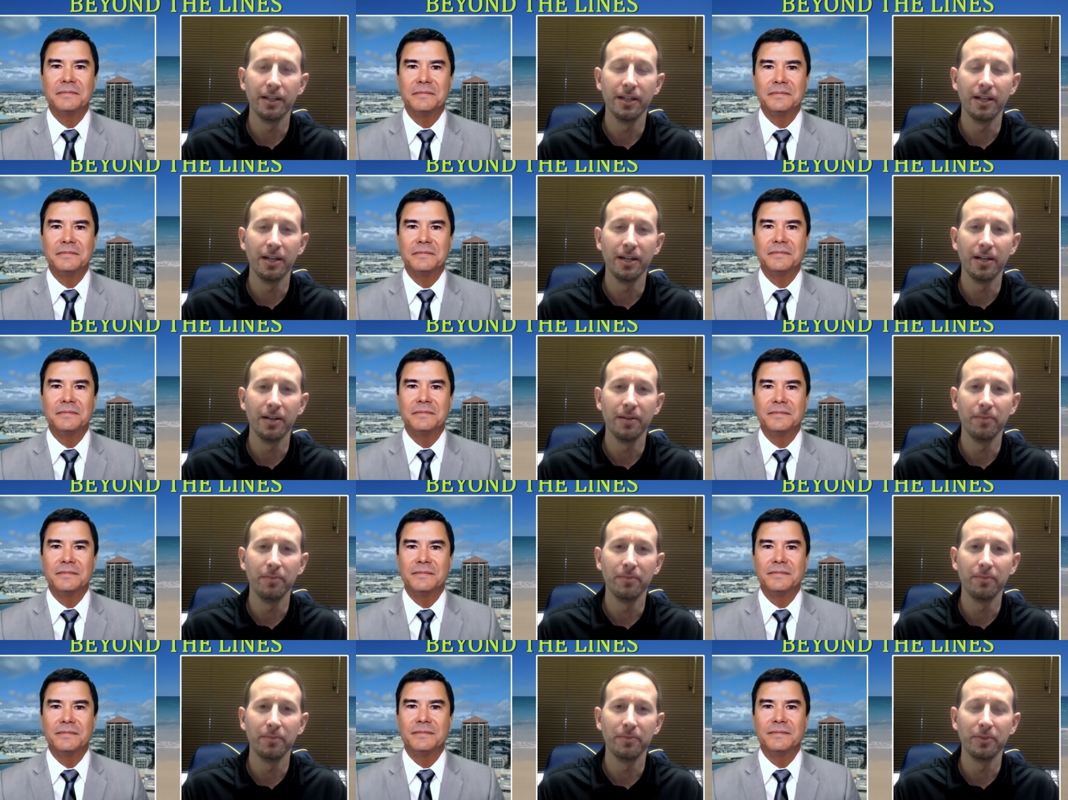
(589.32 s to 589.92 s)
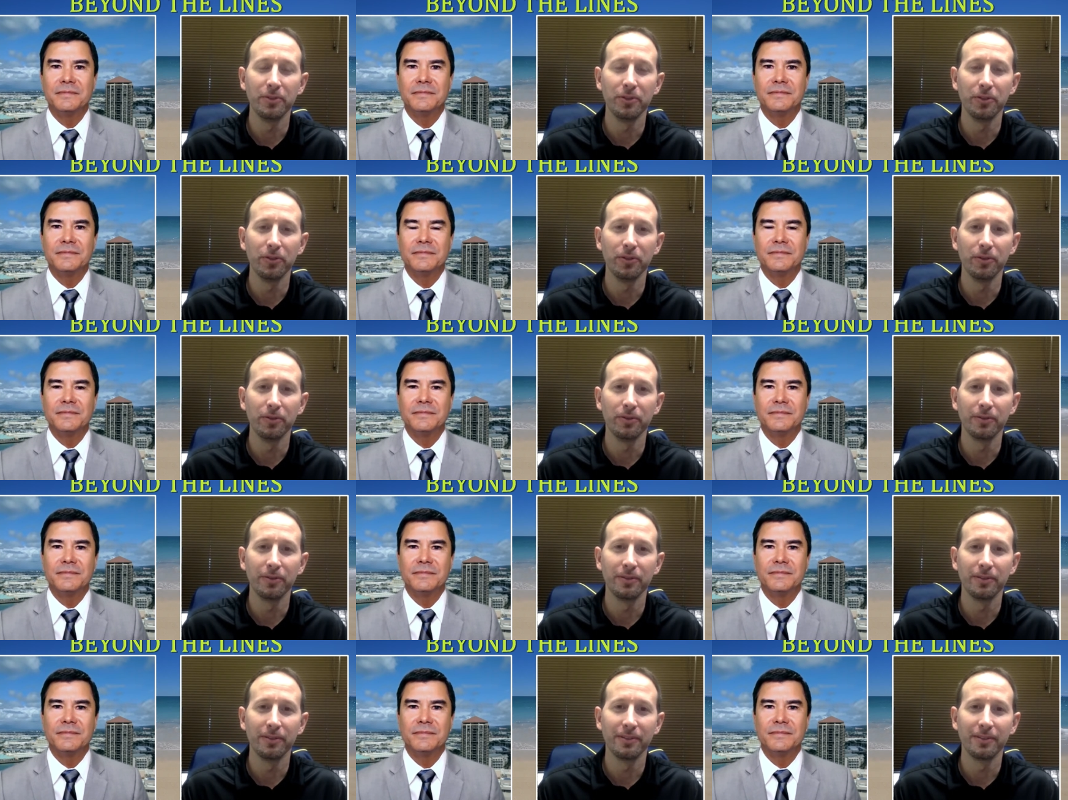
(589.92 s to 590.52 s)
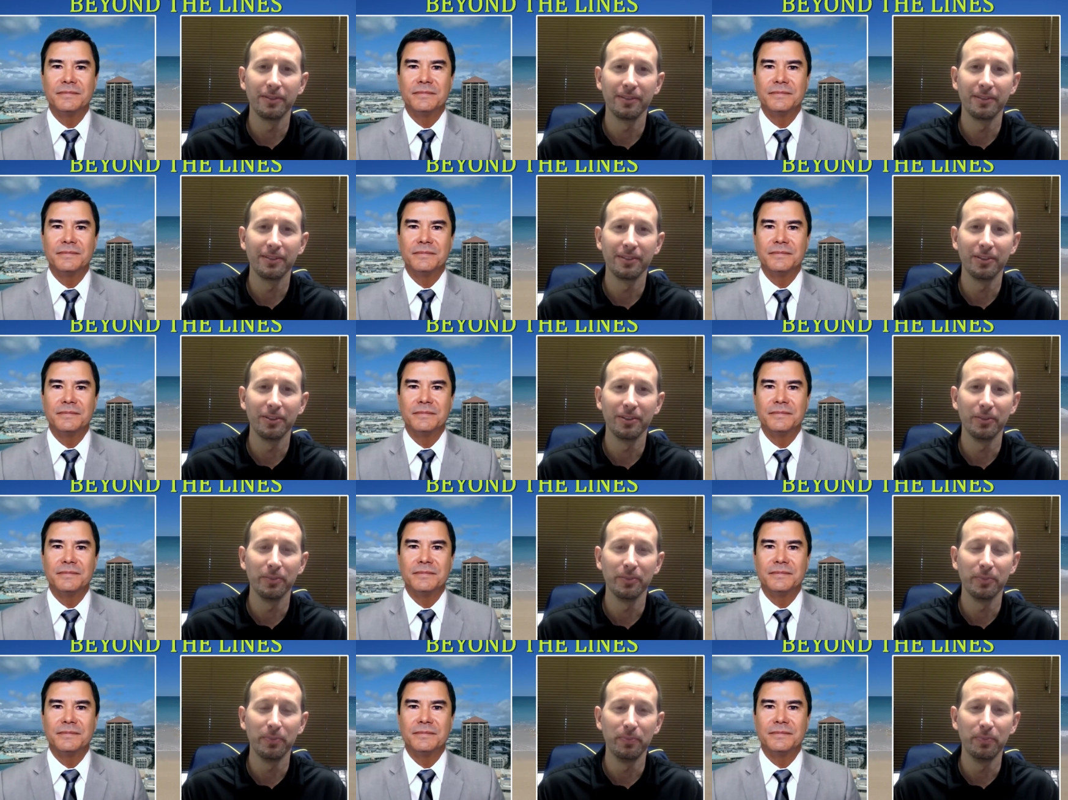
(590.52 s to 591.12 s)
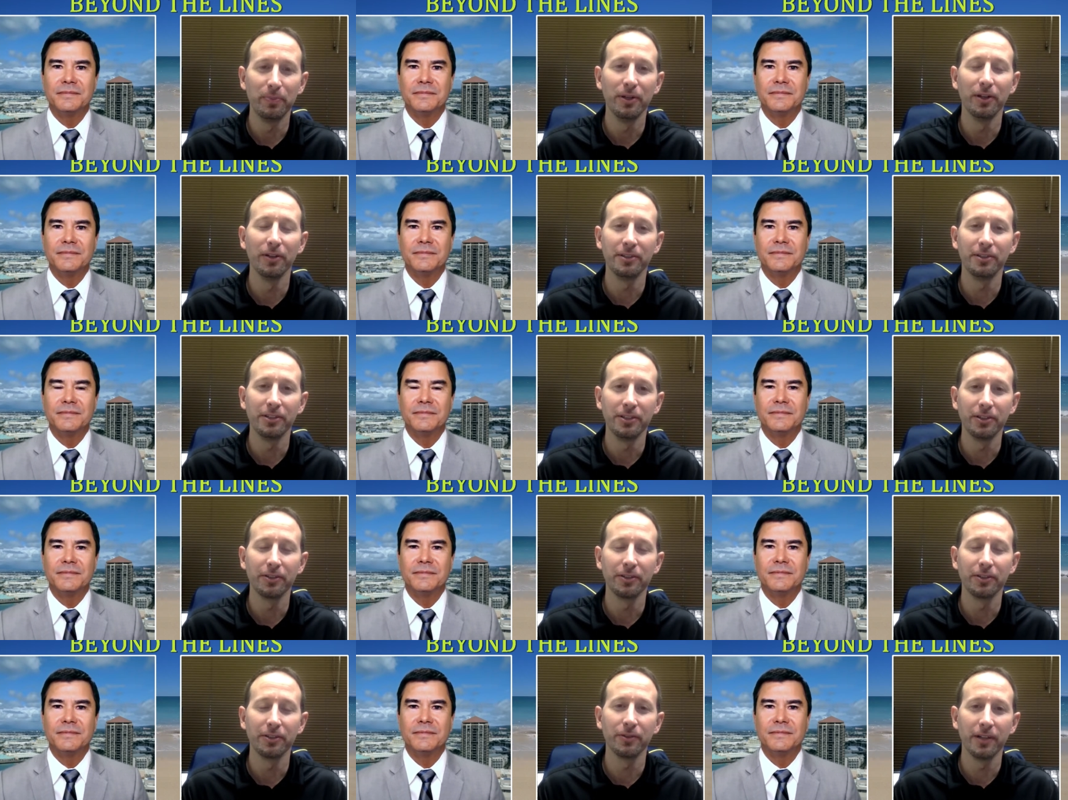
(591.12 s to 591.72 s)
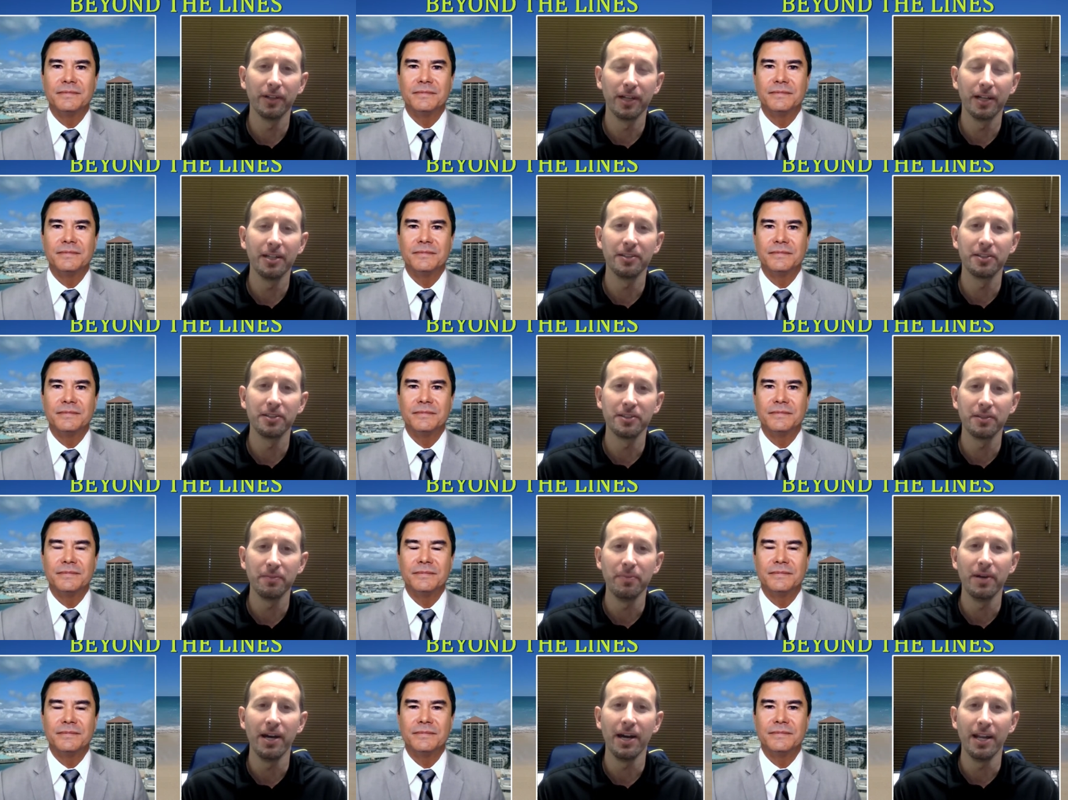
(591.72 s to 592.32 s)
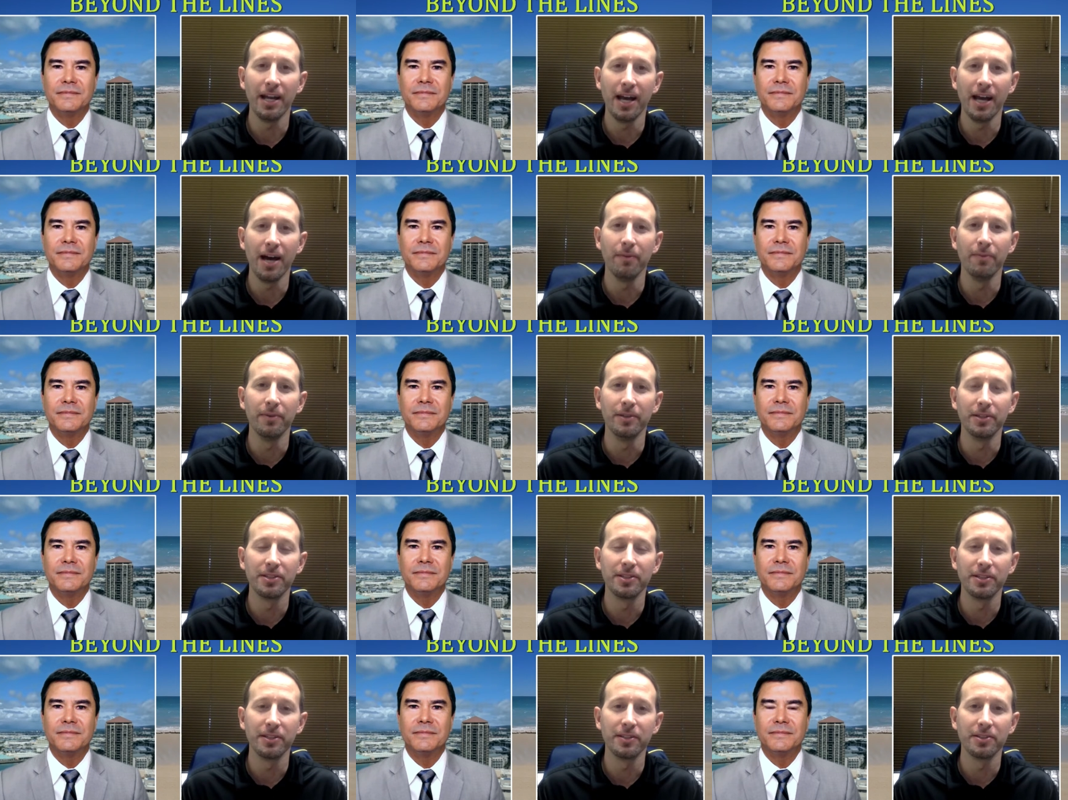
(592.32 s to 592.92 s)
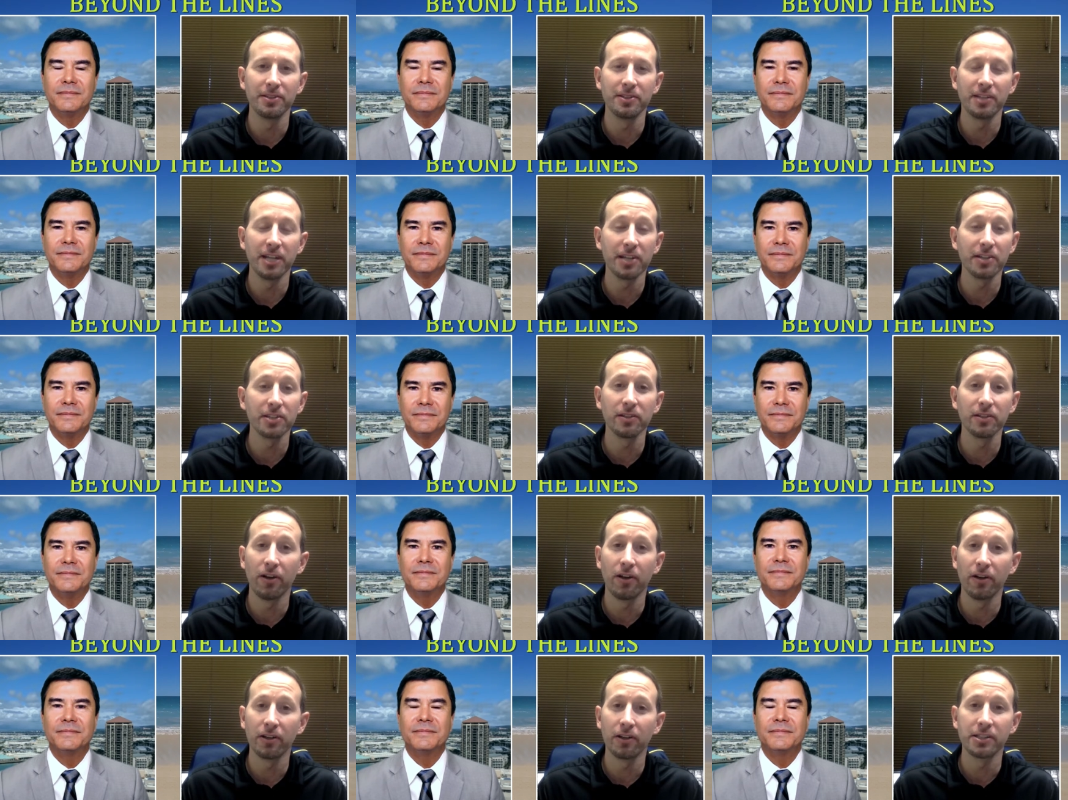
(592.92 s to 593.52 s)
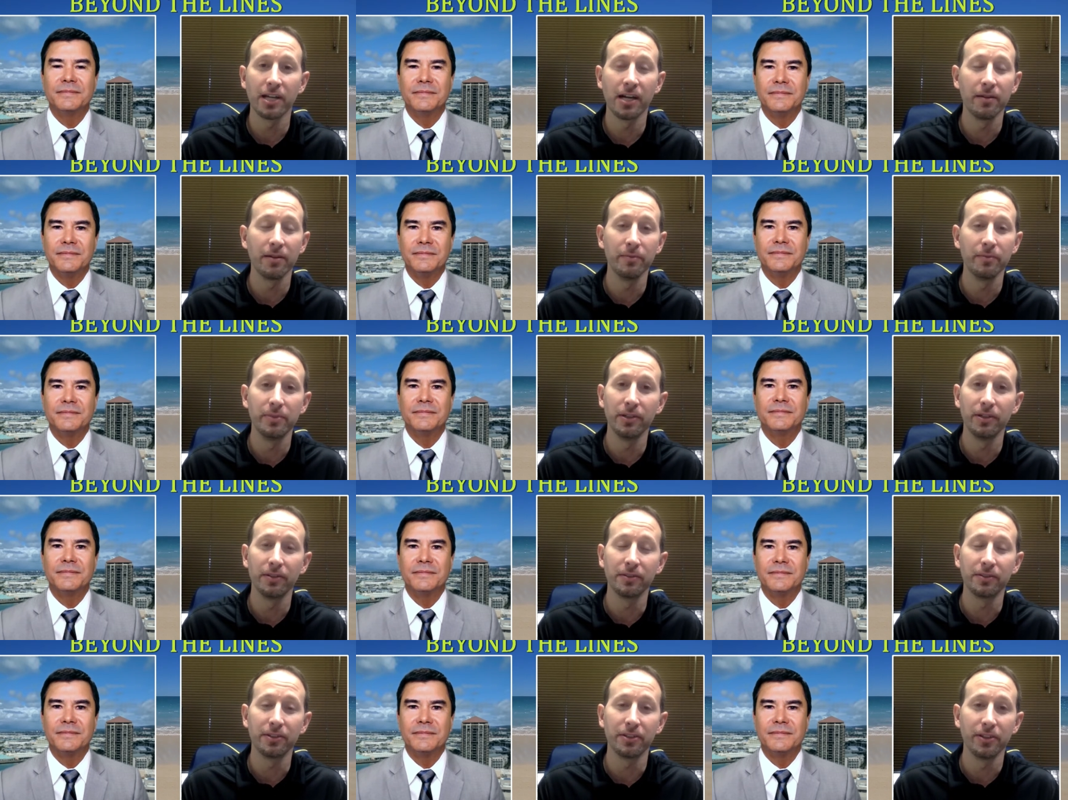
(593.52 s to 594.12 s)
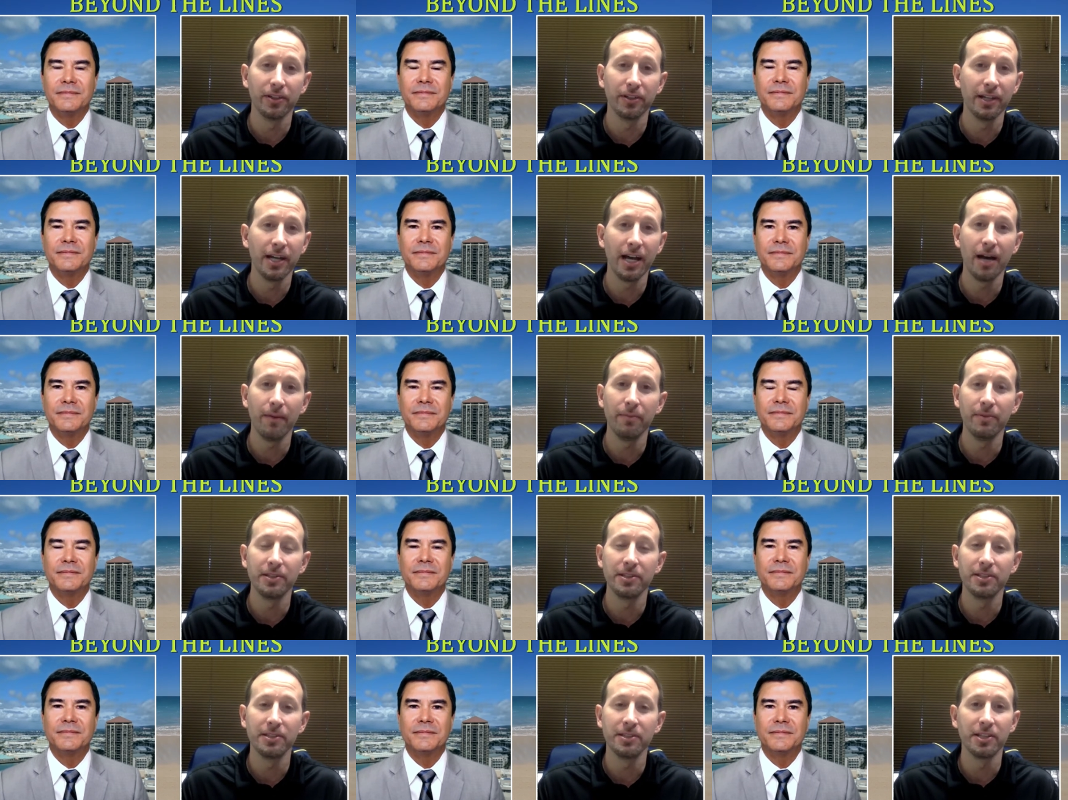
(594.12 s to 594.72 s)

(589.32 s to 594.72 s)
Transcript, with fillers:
Speaker 1: um, you'll, you're built, you're creating some bad habits. It takes a long time to build good habits.